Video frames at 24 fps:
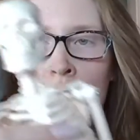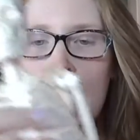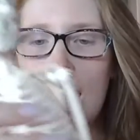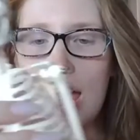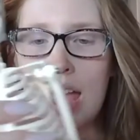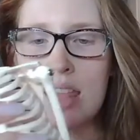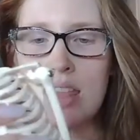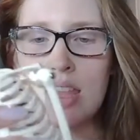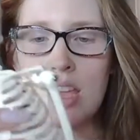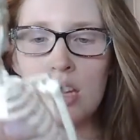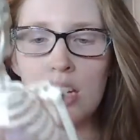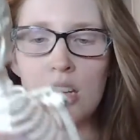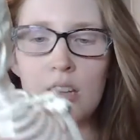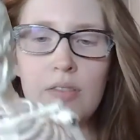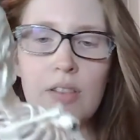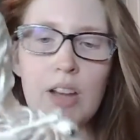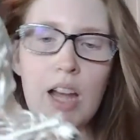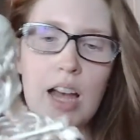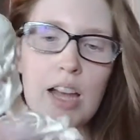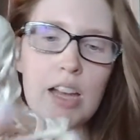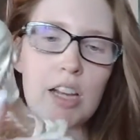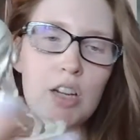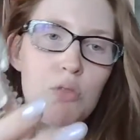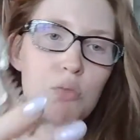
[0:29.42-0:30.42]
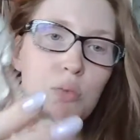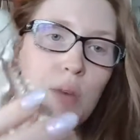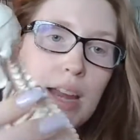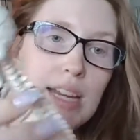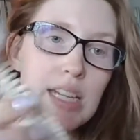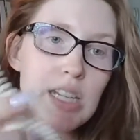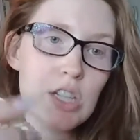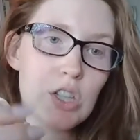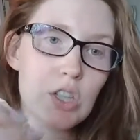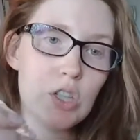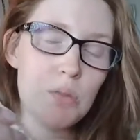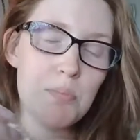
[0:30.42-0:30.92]
And then you've got
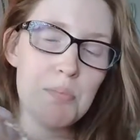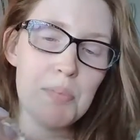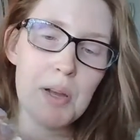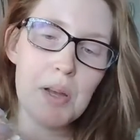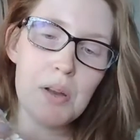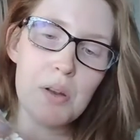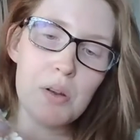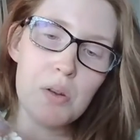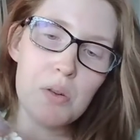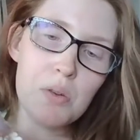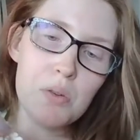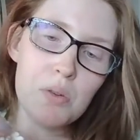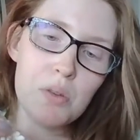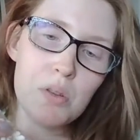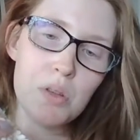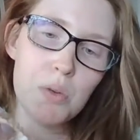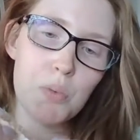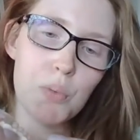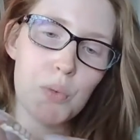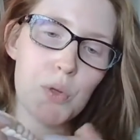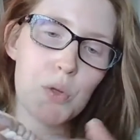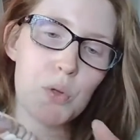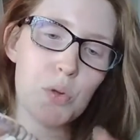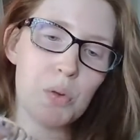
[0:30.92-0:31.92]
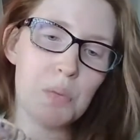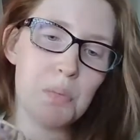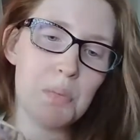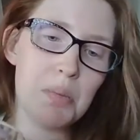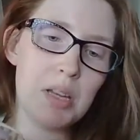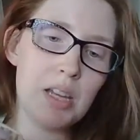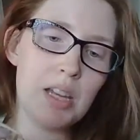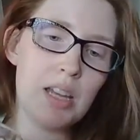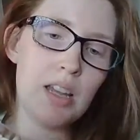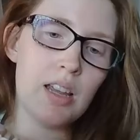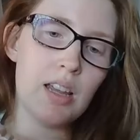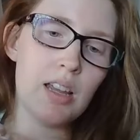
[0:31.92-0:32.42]
irregular bones, which would
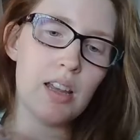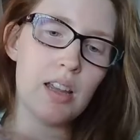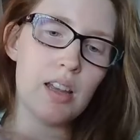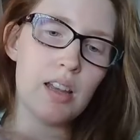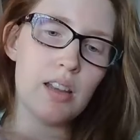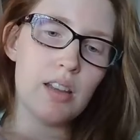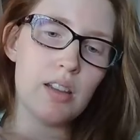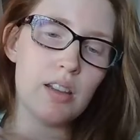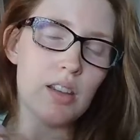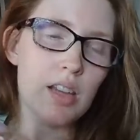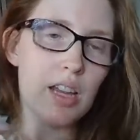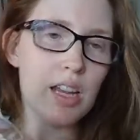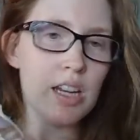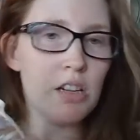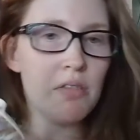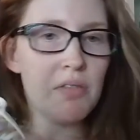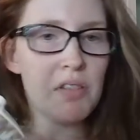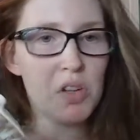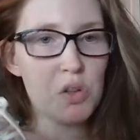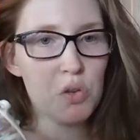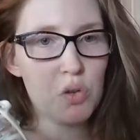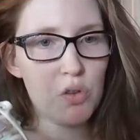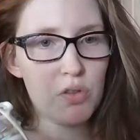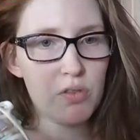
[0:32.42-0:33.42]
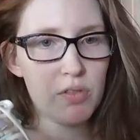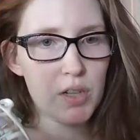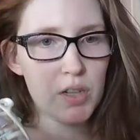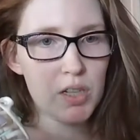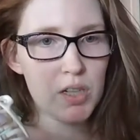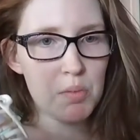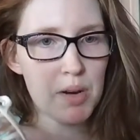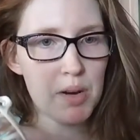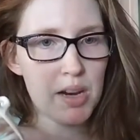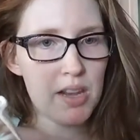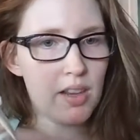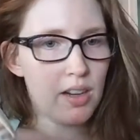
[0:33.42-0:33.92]
be the individual
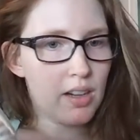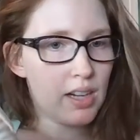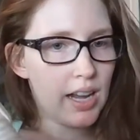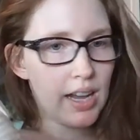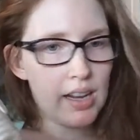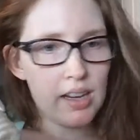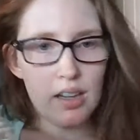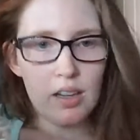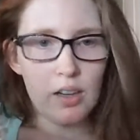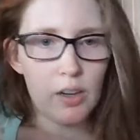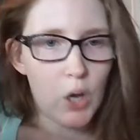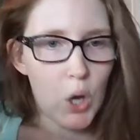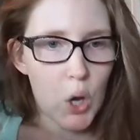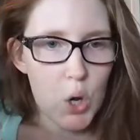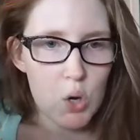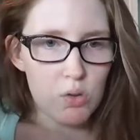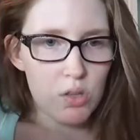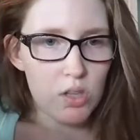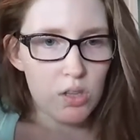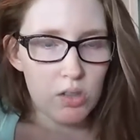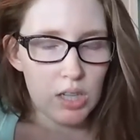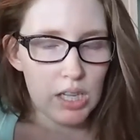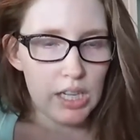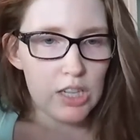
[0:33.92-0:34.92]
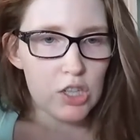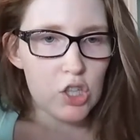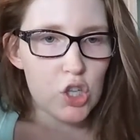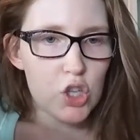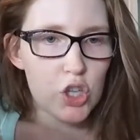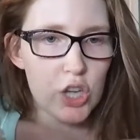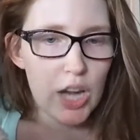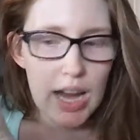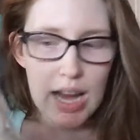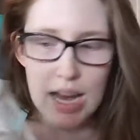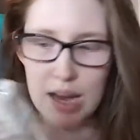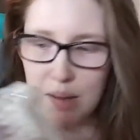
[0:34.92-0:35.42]
vertebrae. They're kind of their own unique
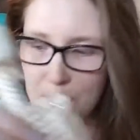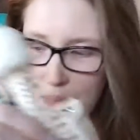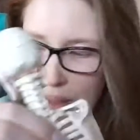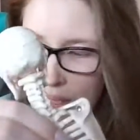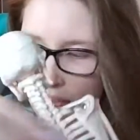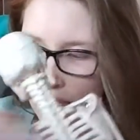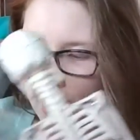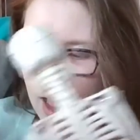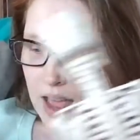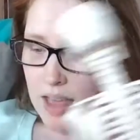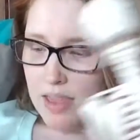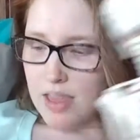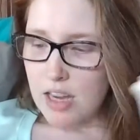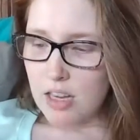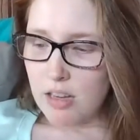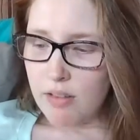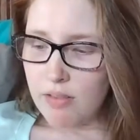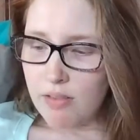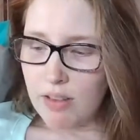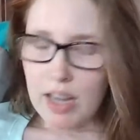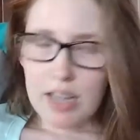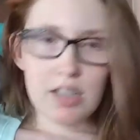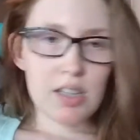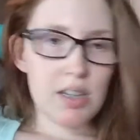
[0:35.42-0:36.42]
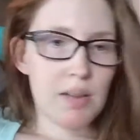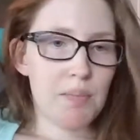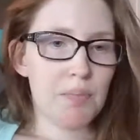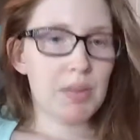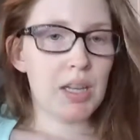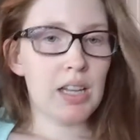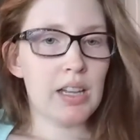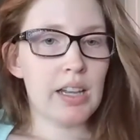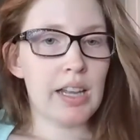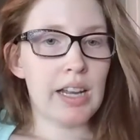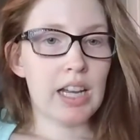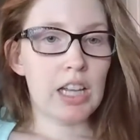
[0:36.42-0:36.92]
shape. Then you've got
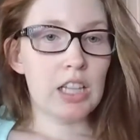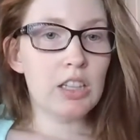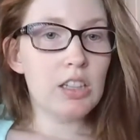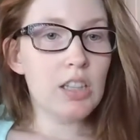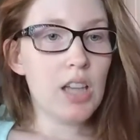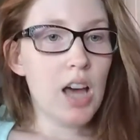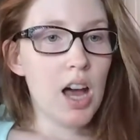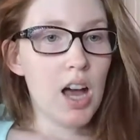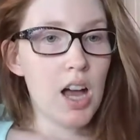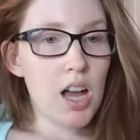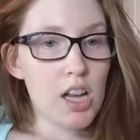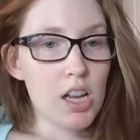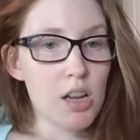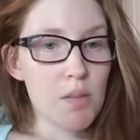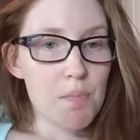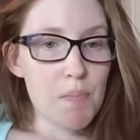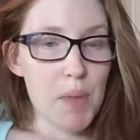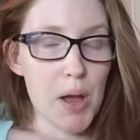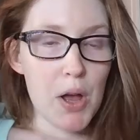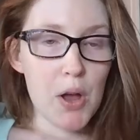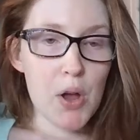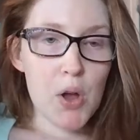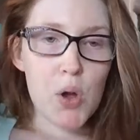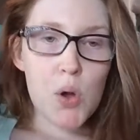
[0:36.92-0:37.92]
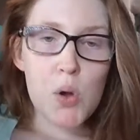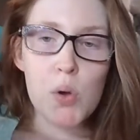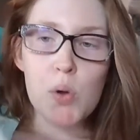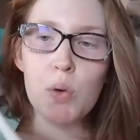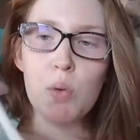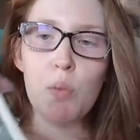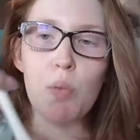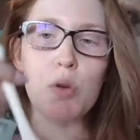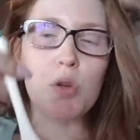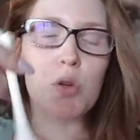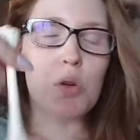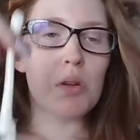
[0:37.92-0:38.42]
something like a long bone,
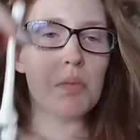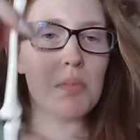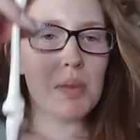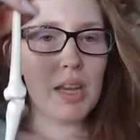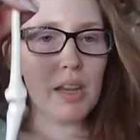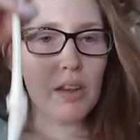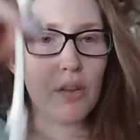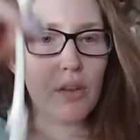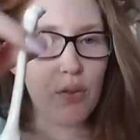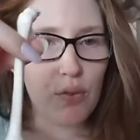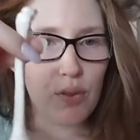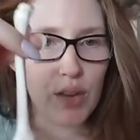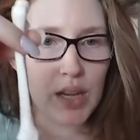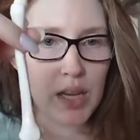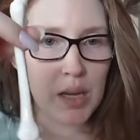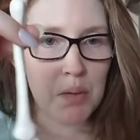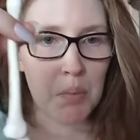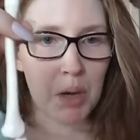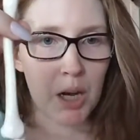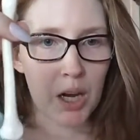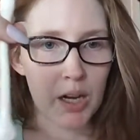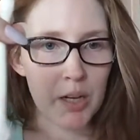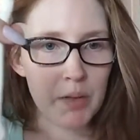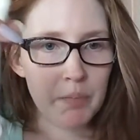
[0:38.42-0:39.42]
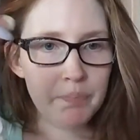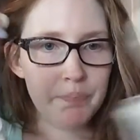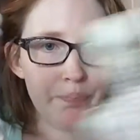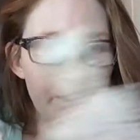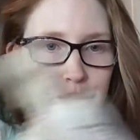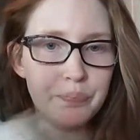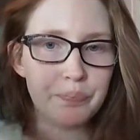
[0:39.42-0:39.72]
which would be a femur.